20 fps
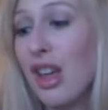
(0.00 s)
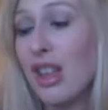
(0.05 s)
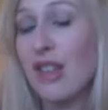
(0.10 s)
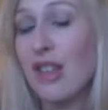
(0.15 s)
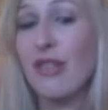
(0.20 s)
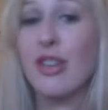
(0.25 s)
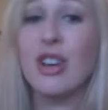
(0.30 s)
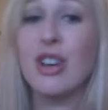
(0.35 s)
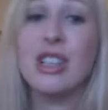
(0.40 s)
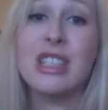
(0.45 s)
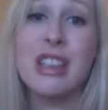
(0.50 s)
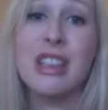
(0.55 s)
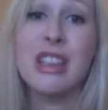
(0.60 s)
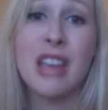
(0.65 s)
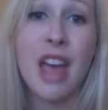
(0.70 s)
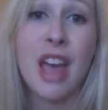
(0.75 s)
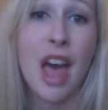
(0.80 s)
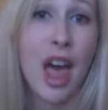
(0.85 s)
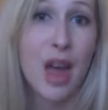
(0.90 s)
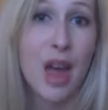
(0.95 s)
The first
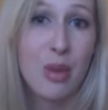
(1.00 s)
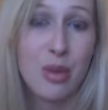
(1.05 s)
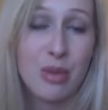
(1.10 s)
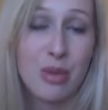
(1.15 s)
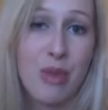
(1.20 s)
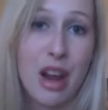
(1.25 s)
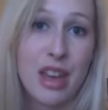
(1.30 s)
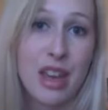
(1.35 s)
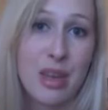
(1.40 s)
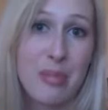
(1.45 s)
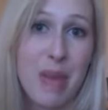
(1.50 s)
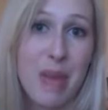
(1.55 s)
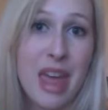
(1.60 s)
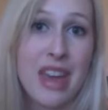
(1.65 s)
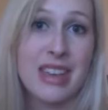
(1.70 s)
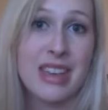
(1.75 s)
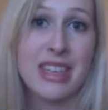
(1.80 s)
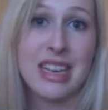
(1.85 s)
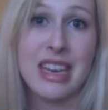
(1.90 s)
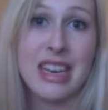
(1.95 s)
thing I would
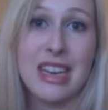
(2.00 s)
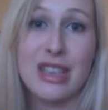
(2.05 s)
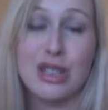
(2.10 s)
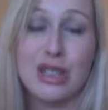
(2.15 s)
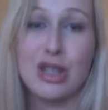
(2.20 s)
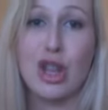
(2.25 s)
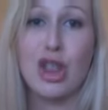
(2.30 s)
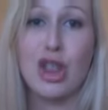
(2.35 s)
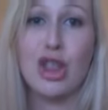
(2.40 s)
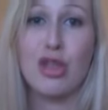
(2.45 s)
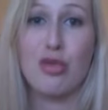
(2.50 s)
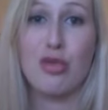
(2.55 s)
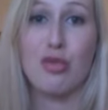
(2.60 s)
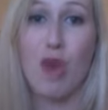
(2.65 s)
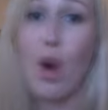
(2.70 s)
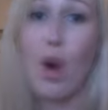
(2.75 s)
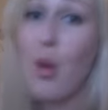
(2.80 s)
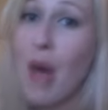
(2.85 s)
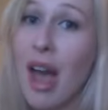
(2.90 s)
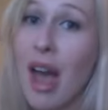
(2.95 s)
recommend is
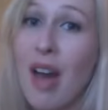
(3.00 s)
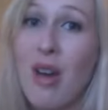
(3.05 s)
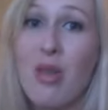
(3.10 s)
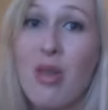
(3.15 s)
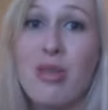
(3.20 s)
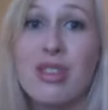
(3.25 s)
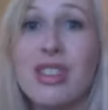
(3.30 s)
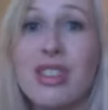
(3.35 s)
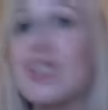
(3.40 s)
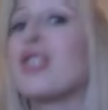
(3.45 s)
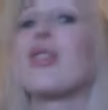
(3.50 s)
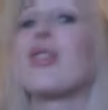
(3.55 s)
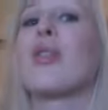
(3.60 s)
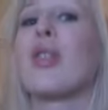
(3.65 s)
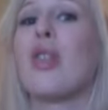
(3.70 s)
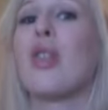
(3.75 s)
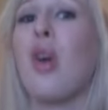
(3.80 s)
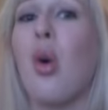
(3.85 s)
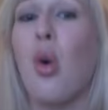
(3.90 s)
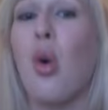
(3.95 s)
throw out
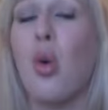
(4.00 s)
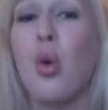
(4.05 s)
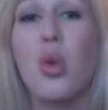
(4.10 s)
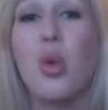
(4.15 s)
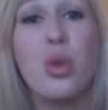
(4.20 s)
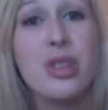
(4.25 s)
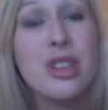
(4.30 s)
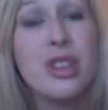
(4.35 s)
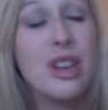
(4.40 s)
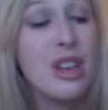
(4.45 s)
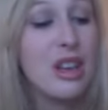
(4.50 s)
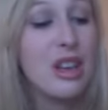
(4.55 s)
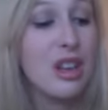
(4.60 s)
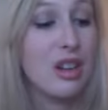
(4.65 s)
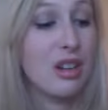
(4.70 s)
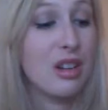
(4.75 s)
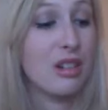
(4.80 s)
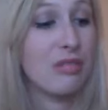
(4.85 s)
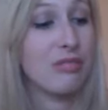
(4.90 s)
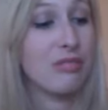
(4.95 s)
your old,
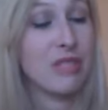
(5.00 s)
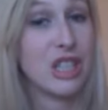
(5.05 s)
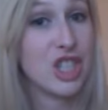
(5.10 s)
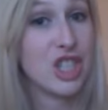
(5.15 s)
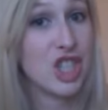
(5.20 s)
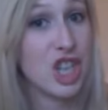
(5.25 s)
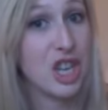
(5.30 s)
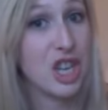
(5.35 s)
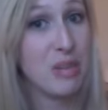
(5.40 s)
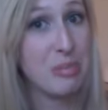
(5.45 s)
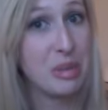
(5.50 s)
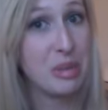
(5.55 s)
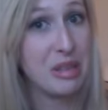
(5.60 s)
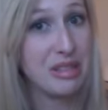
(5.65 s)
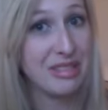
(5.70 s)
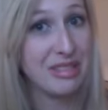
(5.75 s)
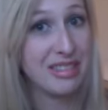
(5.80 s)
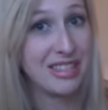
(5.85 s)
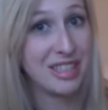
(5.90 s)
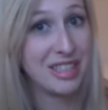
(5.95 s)
cheap
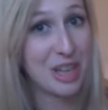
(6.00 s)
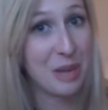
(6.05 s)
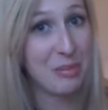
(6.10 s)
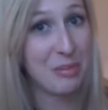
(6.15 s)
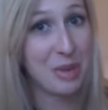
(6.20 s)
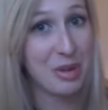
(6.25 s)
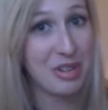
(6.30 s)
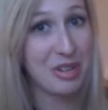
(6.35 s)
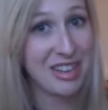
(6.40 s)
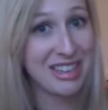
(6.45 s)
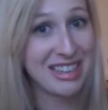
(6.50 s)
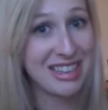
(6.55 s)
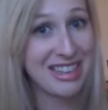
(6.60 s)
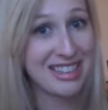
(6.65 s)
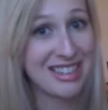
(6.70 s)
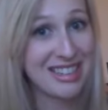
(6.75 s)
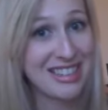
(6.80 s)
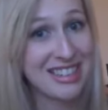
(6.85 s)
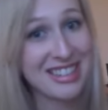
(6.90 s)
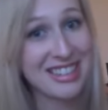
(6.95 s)
shampoo and
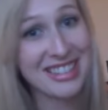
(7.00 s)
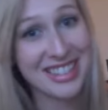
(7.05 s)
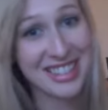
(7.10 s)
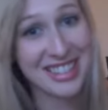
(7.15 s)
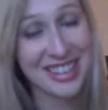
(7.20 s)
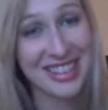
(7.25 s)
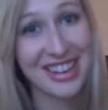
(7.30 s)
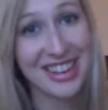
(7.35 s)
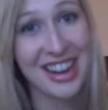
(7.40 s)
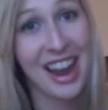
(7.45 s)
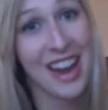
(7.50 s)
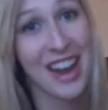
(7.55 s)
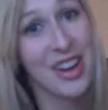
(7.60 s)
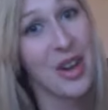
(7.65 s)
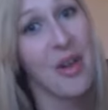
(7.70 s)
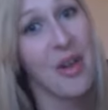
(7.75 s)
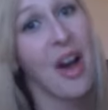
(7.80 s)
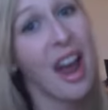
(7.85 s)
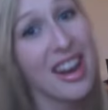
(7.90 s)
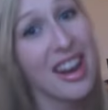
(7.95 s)
conditioner. Sorry, I
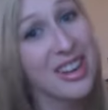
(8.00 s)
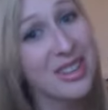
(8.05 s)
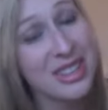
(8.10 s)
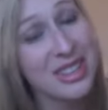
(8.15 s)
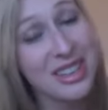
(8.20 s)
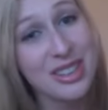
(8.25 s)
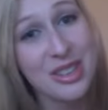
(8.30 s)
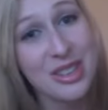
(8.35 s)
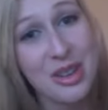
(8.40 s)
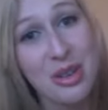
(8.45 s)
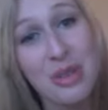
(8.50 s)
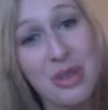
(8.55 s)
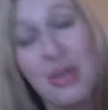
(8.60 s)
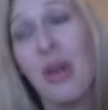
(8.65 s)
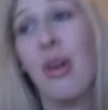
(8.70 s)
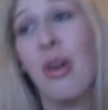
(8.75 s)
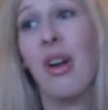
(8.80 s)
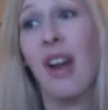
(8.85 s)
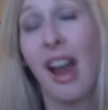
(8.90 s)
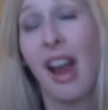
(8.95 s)
know I use it too,
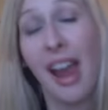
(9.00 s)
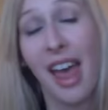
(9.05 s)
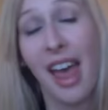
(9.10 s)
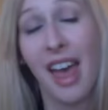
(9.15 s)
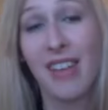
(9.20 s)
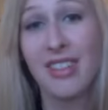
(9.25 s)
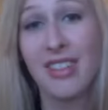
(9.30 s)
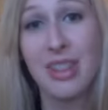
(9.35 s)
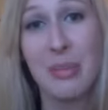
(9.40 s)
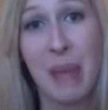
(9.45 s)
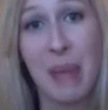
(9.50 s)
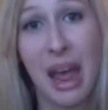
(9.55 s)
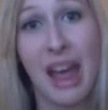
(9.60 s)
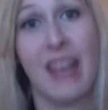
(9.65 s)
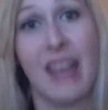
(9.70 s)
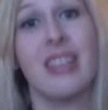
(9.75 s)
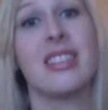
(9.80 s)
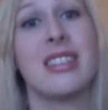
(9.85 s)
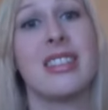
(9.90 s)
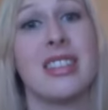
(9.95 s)
or I have in the
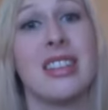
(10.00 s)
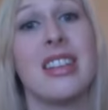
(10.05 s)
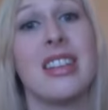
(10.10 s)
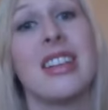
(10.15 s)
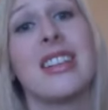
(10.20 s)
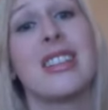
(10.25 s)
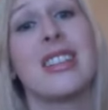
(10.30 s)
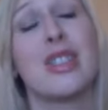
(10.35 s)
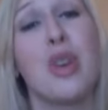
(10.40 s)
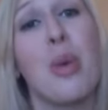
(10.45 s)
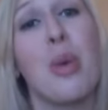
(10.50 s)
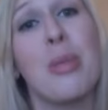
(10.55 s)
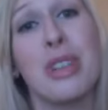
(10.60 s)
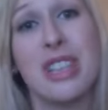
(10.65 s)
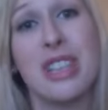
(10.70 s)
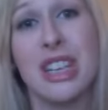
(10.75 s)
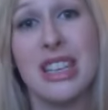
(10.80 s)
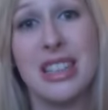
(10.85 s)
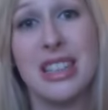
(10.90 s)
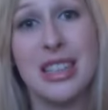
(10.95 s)
past, and it's so much
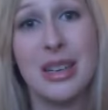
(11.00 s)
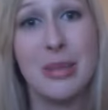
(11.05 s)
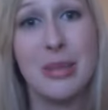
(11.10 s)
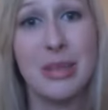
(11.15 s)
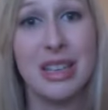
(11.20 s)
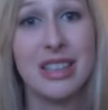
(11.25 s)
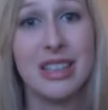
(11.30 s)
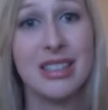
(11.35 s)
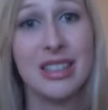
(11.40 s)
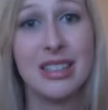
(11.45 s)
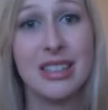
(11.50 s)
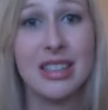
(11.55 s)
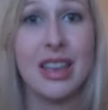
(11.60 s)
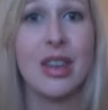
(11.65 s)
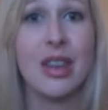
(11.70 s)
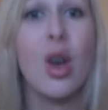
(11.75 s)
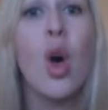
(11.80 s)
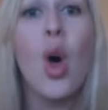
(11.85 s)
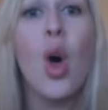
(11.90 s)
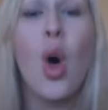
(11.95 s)
easier because it's
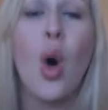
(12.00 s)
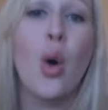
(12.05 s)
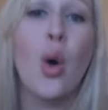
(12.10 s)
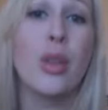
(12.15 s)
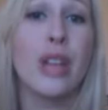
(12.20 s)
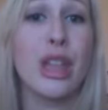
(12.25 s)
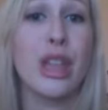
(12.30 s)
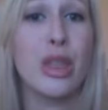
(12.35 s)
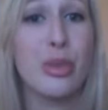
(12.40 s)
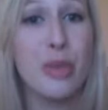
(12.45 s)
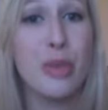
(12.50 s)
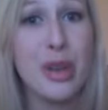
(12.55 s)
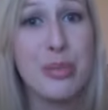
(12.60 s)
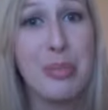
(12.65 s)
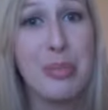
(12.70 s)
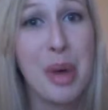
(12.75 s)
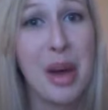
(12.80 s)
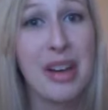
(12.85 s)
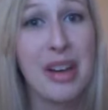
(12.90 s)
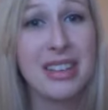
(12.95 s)
like only
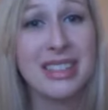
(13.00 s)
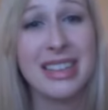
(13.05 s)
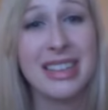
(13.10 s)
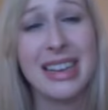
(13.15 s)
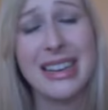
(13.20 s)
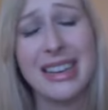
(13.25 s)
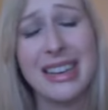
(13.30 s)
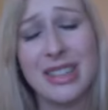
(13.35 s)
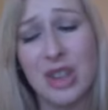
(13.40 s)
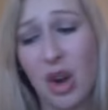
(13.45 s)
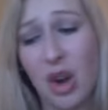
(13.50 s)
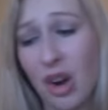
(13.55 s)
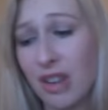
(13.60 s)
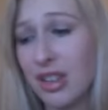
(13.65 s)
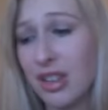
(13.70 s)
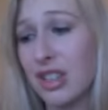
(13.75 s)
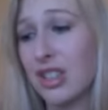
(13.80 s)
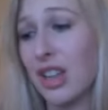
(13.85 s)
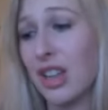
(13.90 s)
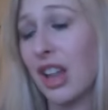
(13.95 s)
$3 and it's hard
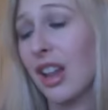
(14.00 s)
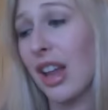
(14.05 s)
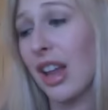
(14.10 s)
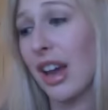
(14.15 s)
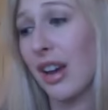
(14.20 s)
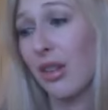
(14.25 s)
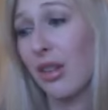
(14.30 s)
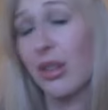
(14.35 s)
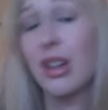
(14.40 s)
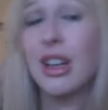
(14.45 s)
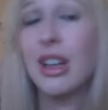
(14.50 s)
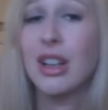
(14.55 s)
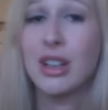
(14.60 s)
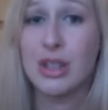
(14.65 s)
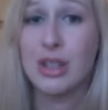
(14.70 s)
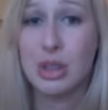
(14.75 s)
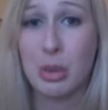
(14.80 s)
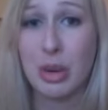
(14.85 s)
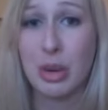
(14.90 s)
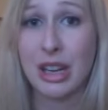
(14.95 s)
to shell out
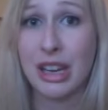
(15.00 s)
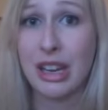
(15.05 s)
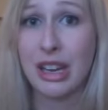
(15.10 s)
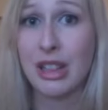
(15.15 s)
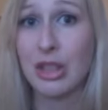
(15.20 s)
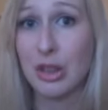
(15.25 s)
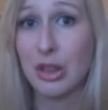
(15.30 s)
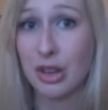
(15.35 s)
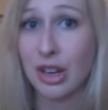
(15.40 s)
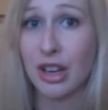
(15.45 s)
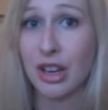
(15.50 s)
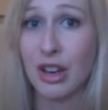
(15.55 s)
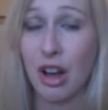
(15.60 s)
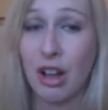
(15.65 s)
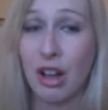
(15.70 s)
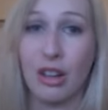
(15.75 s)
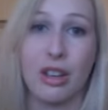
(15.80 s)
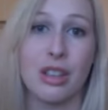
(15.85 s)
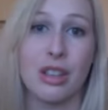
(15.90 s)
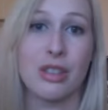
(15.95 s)
$20,
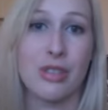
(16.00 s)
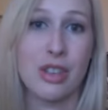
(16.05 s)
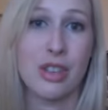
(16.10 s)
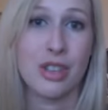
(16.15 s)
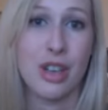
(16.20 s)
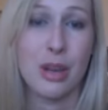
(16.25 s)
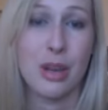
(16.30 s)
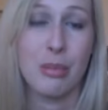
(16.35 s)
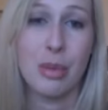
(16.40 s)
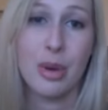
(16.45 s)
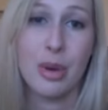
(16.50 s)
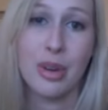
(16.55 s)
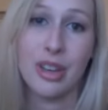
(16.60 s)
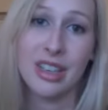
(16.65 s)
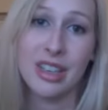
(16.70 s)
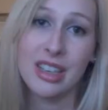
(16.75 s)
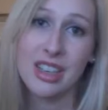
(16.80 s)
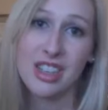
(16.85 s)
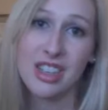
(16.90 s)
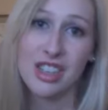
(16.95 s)
$30 for shampoo and
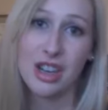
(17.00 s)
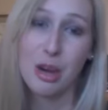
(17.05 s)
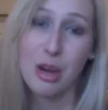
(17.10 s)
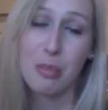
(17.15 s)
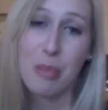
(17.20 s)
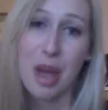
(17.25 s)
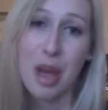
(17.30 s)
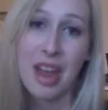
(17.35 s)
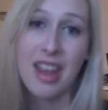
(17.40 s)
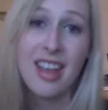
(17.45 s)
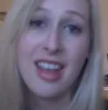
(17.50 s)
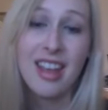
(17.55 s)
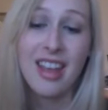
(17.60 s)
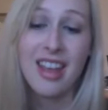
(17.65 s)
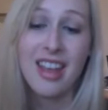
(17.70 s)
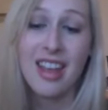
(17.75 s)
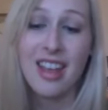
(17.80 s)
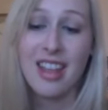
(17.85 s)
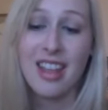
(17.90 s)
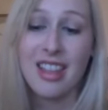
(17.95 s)
conditioner. But
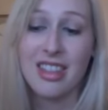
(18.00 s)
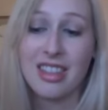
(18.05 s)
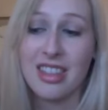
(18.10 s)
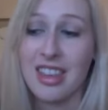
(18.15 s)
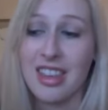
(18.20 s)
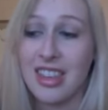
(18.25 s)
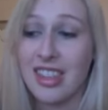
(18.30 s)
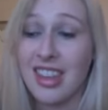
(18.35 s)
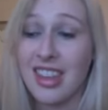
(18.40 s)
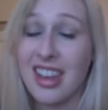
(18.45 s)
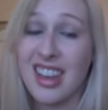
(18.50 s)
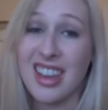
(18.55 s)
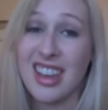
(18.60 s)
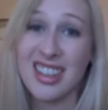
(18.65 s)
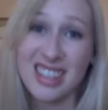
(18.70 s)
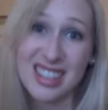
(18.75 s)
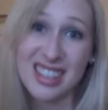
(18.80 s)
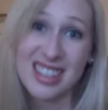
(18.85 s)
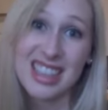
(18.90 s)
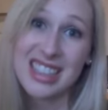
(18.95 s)
the thing
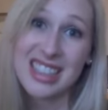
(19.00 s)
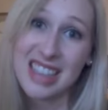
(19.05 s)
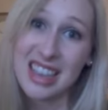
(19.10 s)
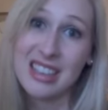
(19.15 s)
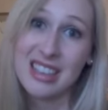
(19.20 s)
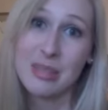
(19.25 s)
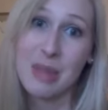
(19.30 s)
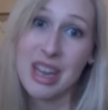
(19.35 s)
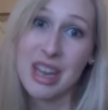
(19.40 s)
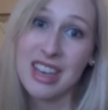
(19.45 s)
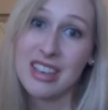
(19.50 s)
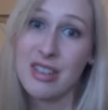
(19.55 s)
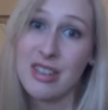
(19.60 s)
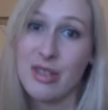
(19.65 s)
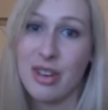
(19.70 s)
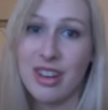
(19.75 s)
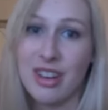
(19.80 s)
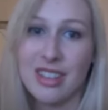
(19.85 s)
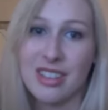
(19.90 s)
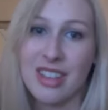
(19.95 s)
is it does make a
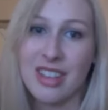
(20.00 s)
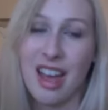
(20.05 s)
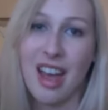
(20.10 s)
difference.